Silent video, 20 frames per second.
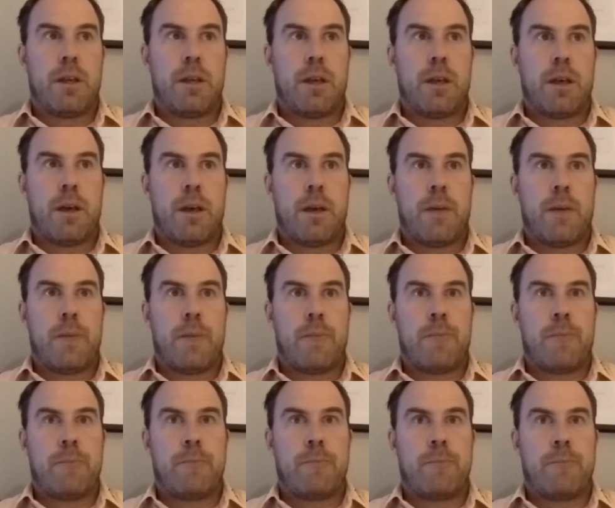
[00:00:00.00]

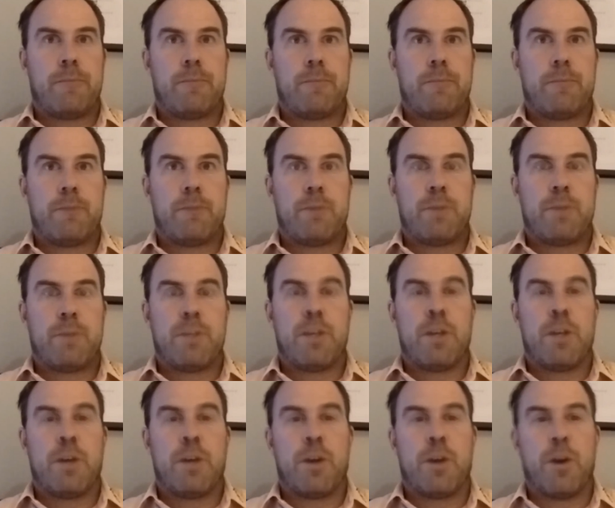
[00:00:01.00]
um, I wouldn't say
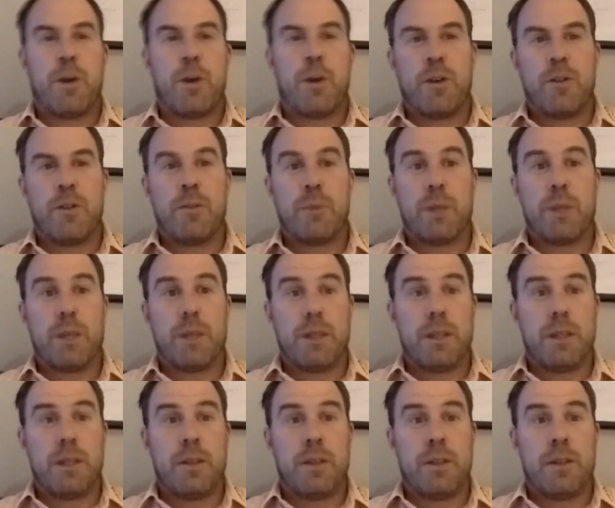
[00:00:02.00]
in awe of, but,
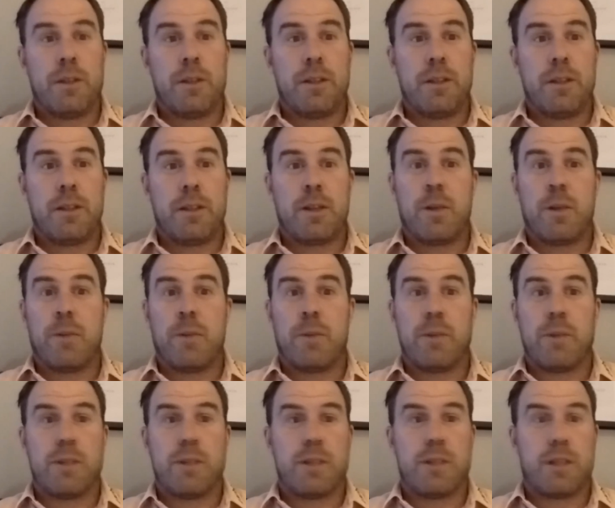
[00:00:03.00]
you know, he's
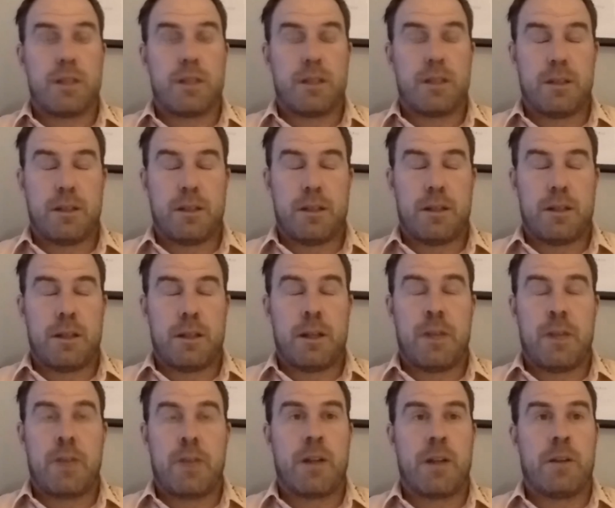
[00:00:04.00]
accomplished an
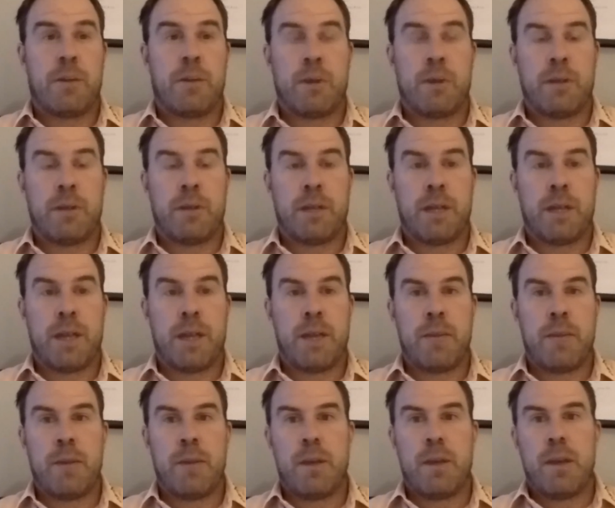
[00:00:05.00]
incredible amount in the
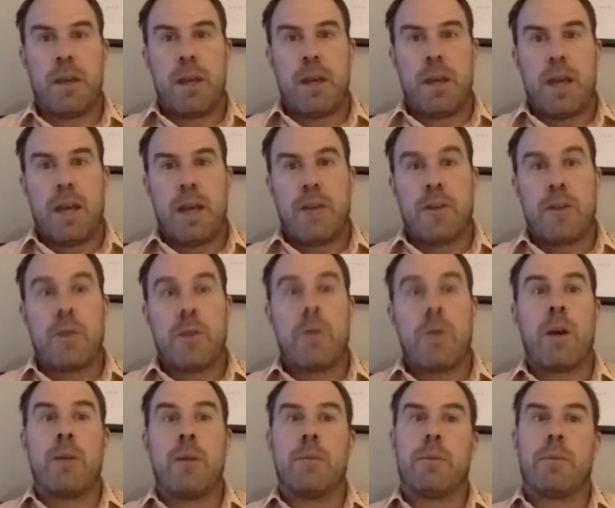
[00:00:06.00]
game. And to go
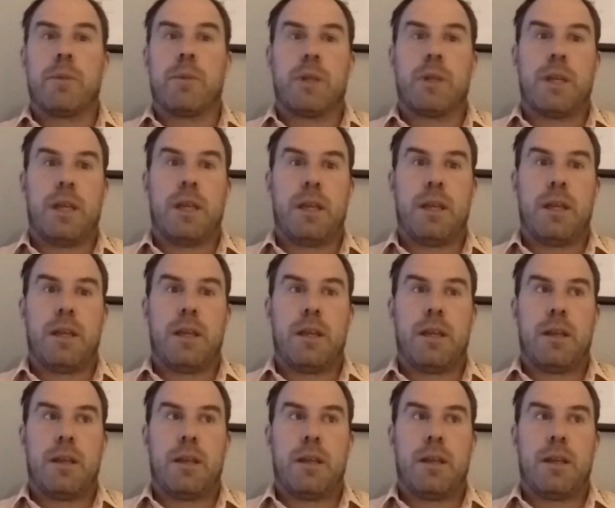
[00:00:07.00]
out and play